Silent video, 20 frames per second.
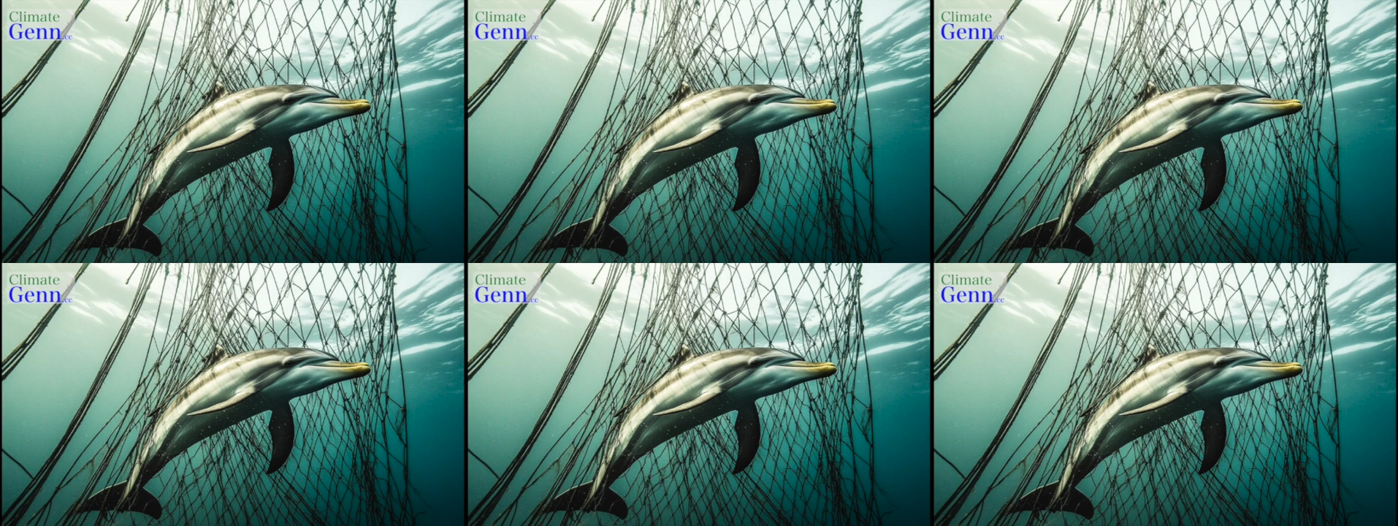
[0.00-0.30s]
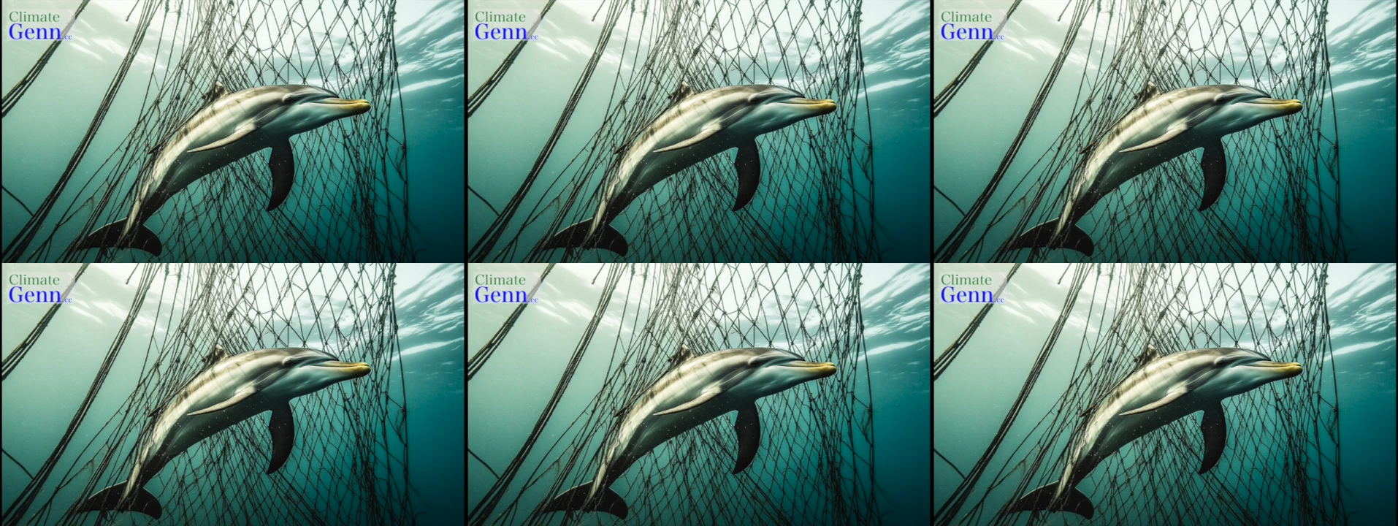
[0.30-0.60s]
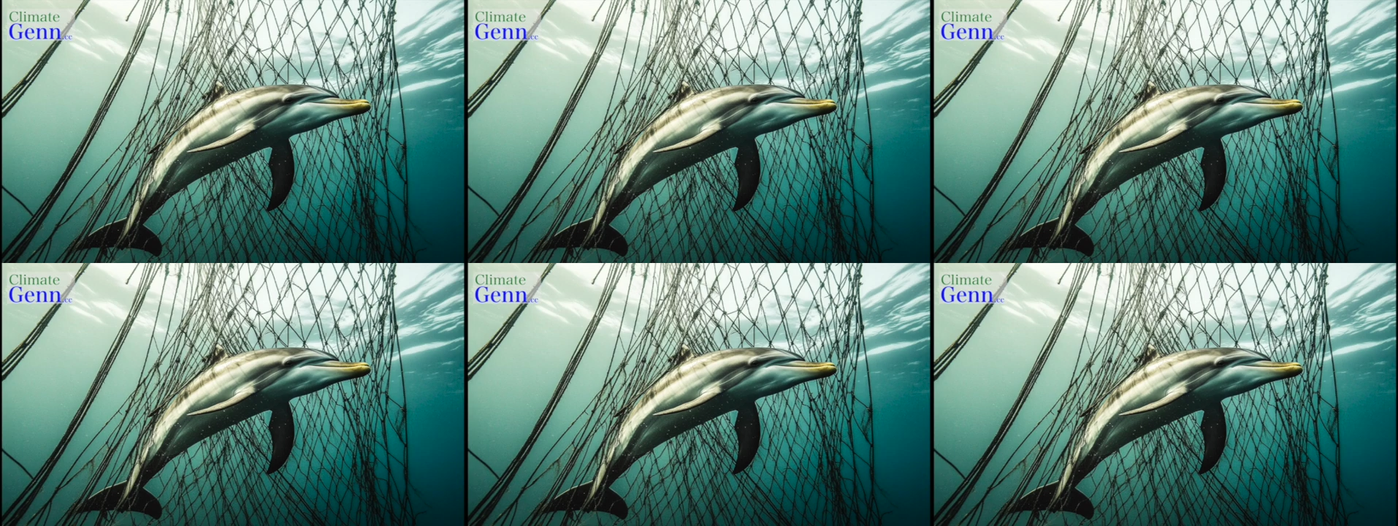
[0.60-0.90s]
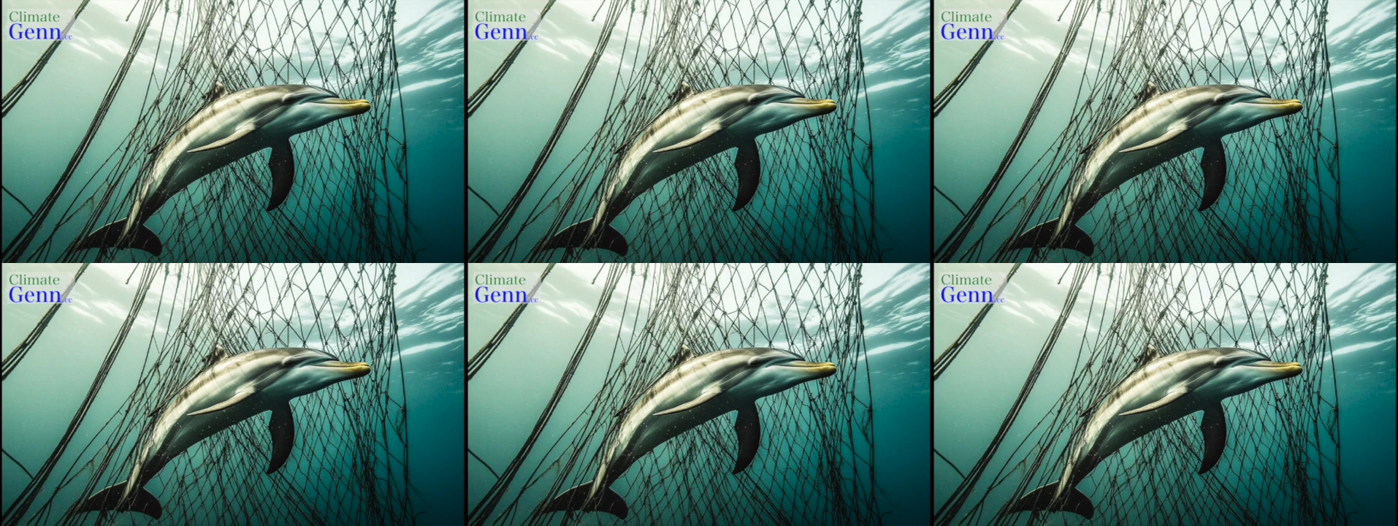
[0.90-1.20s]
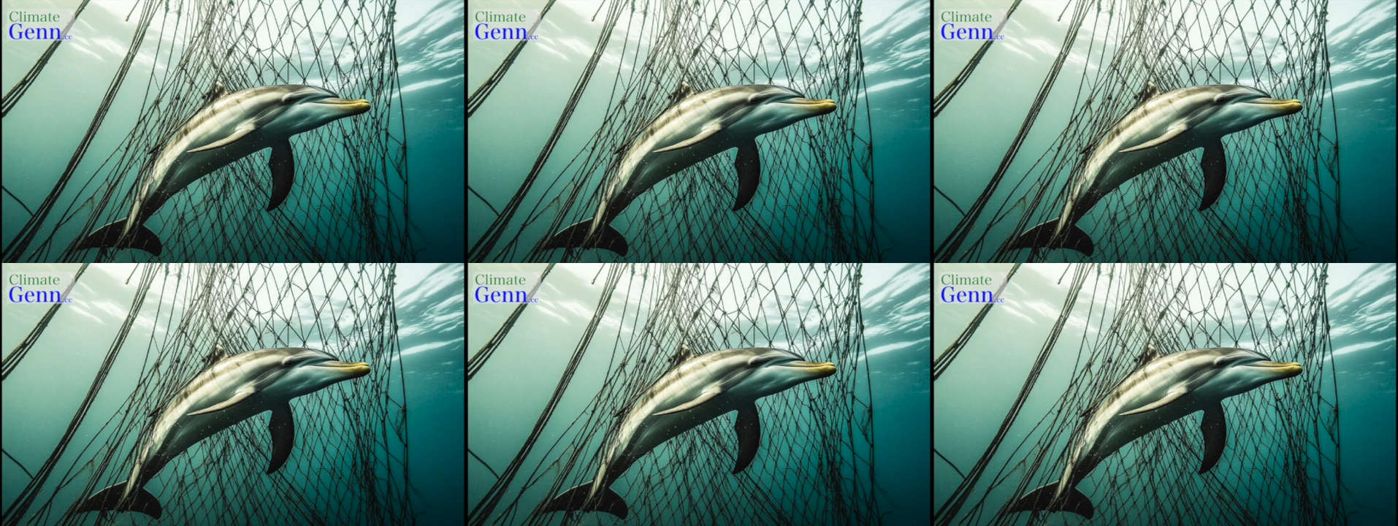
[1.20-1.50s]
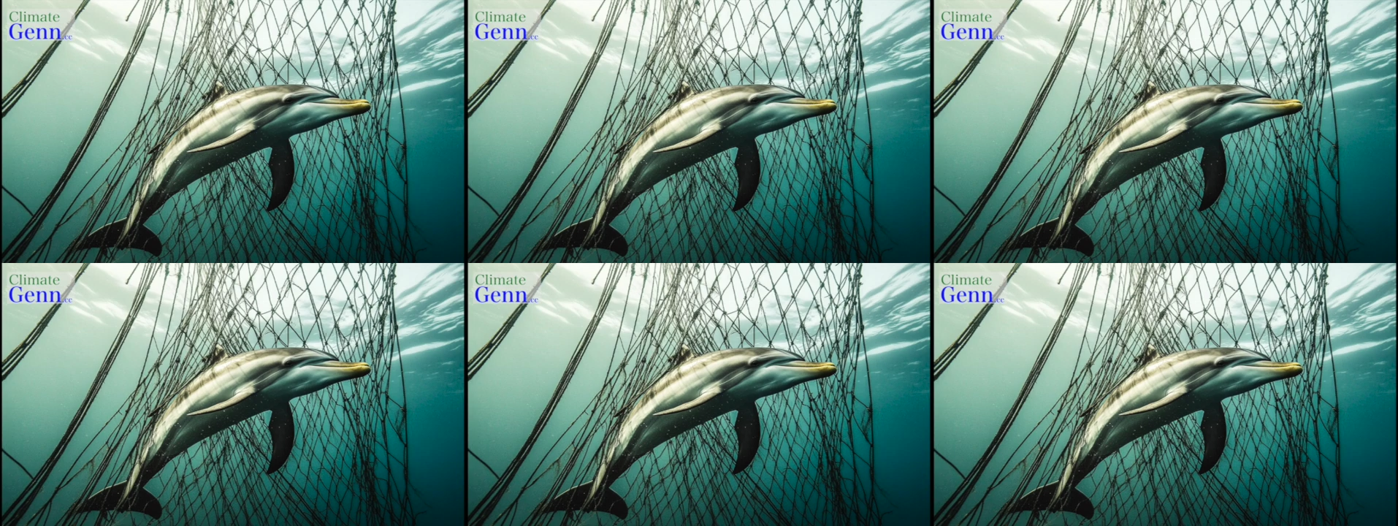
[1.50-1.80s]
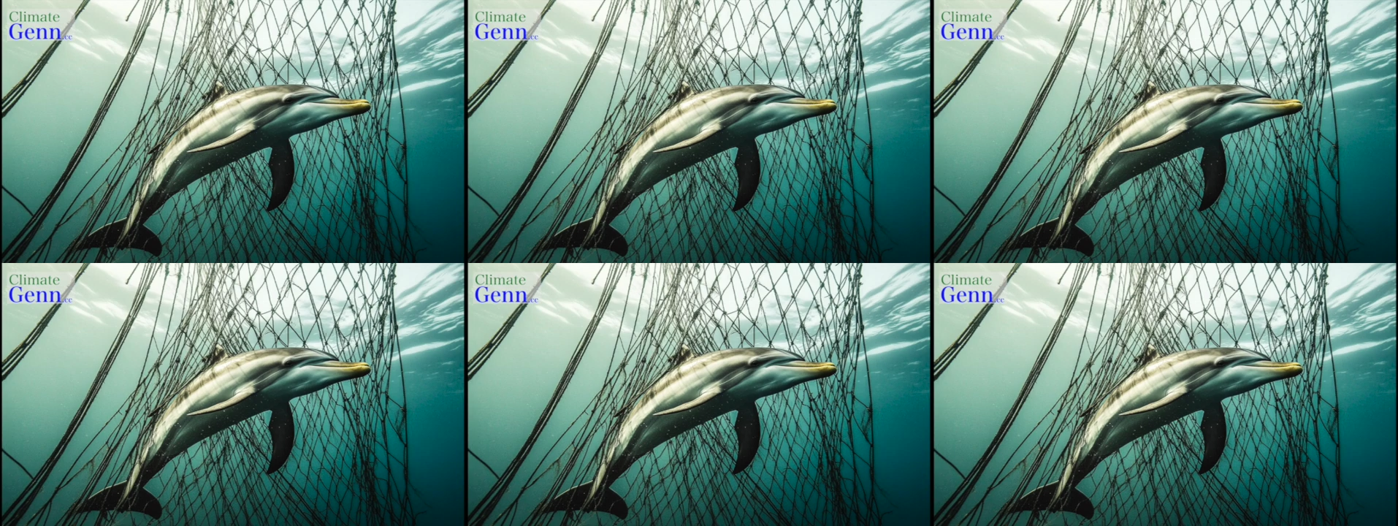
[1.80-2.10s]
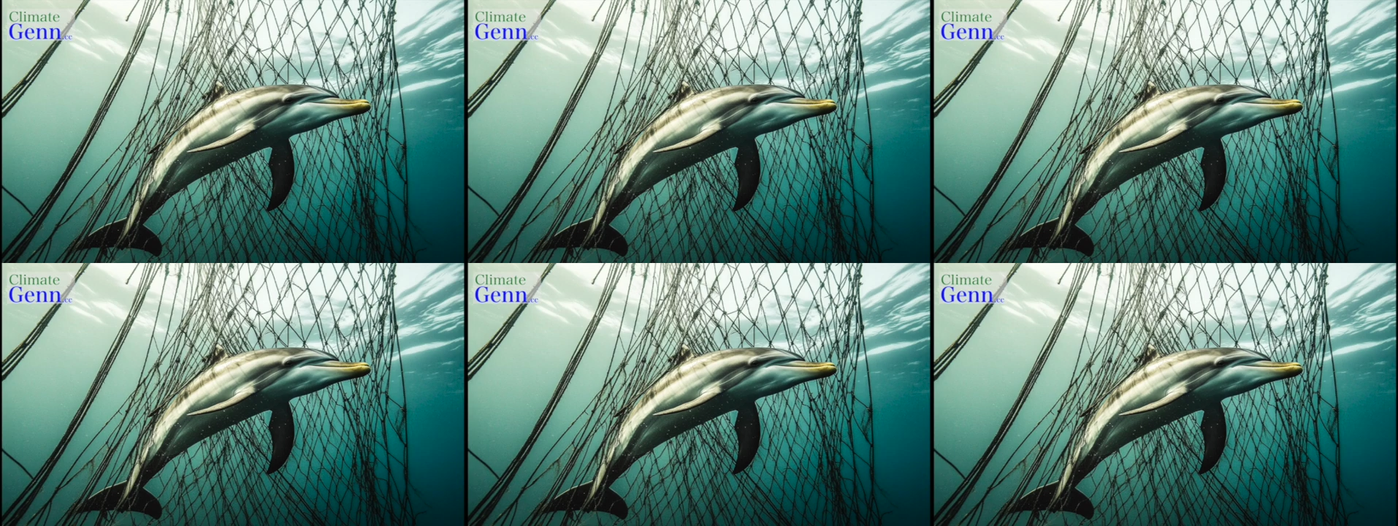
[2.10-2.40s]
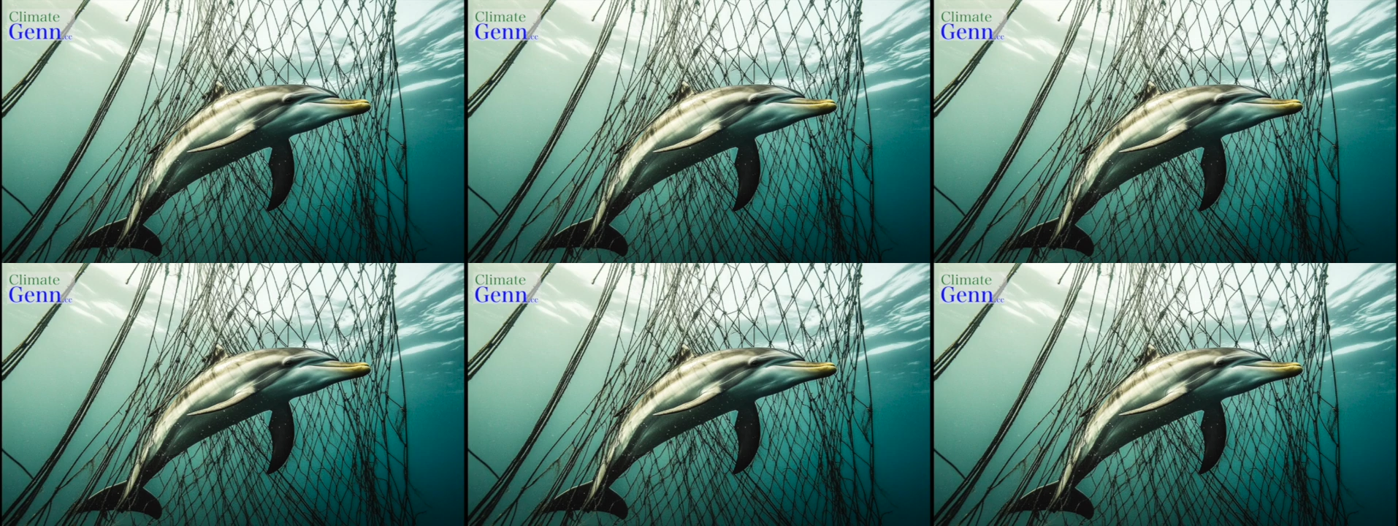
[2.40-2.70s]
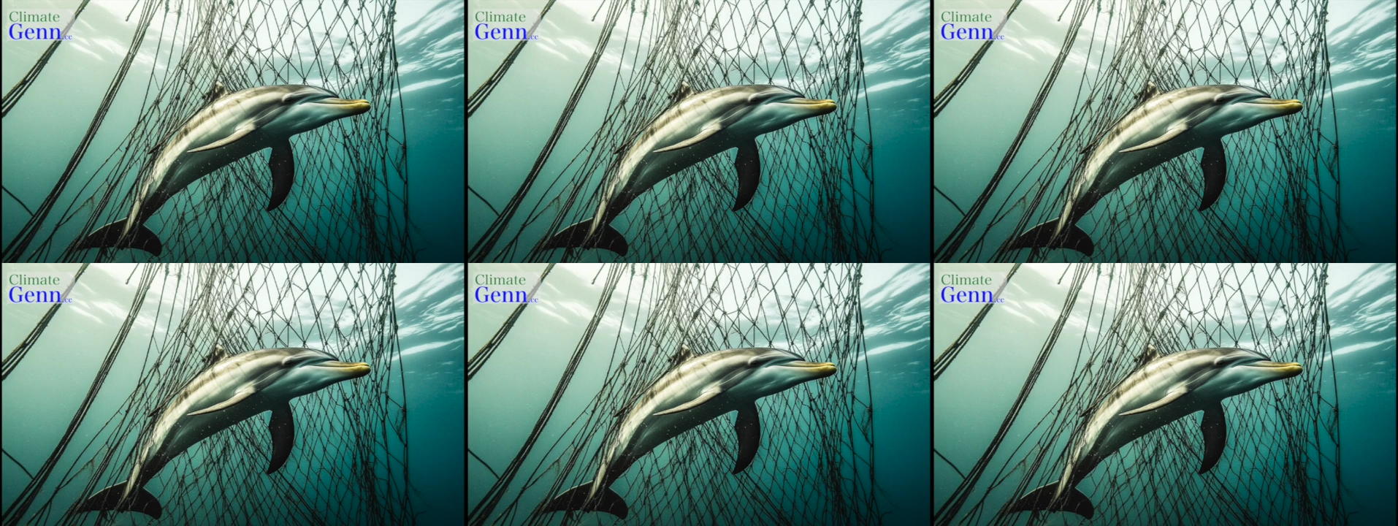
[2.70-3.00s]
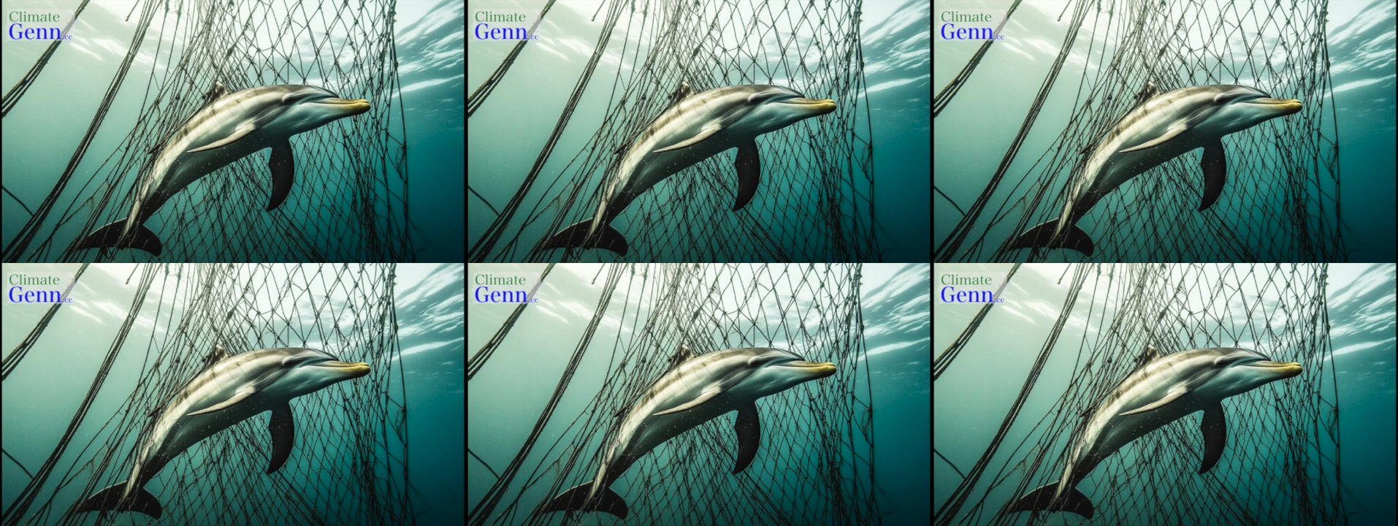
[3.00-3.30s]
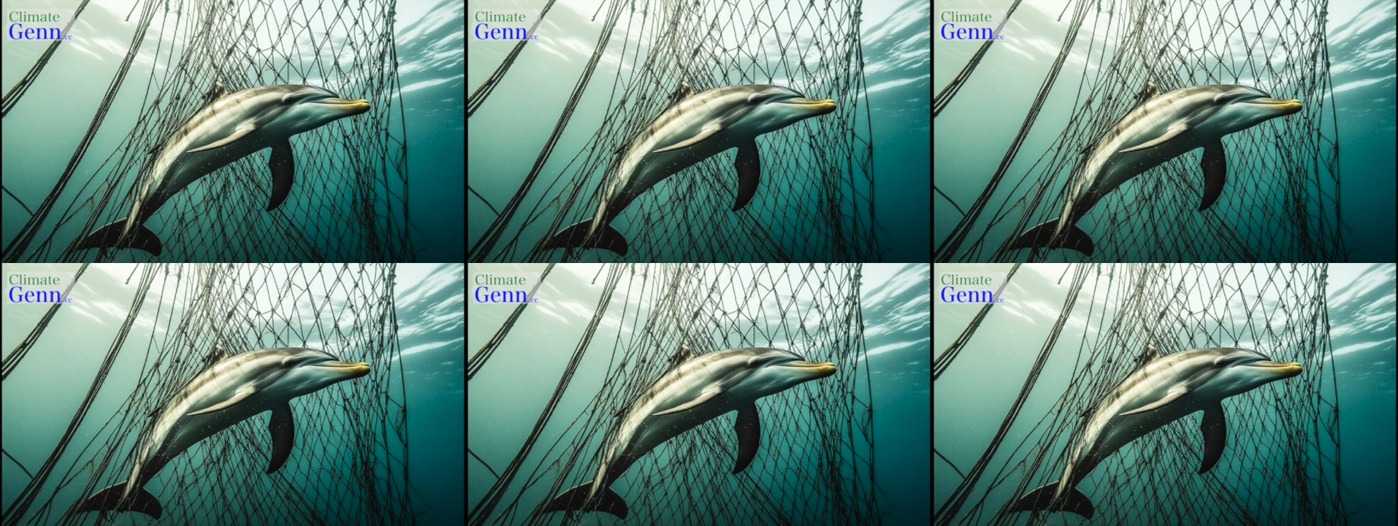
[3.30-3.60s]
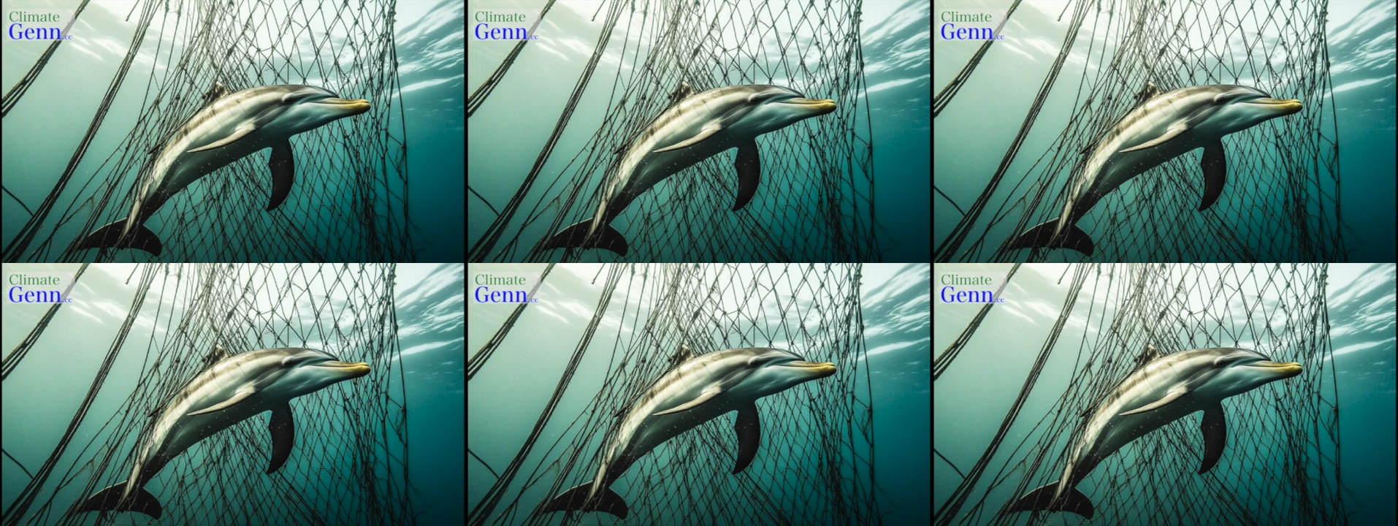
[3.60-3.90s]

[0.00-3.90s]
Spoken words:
[unreadable: no face in view]